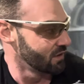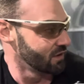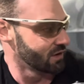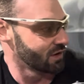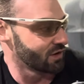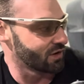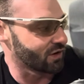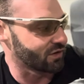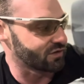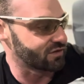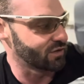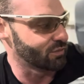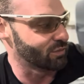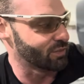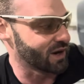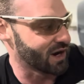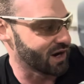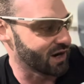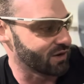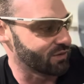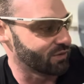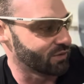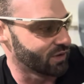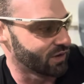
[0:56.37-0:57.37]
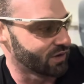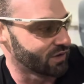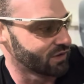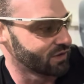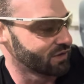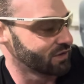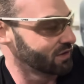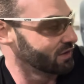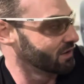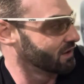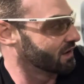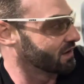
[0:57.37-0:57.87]
cut it back
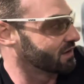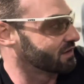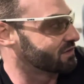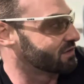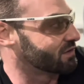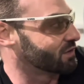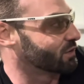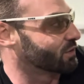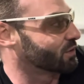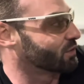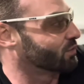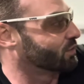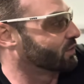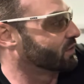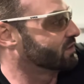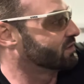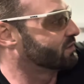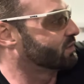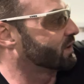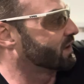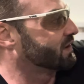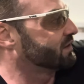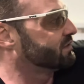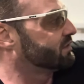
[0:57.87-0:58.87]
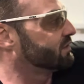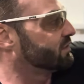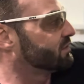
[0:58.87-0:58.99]
with 80 or 120,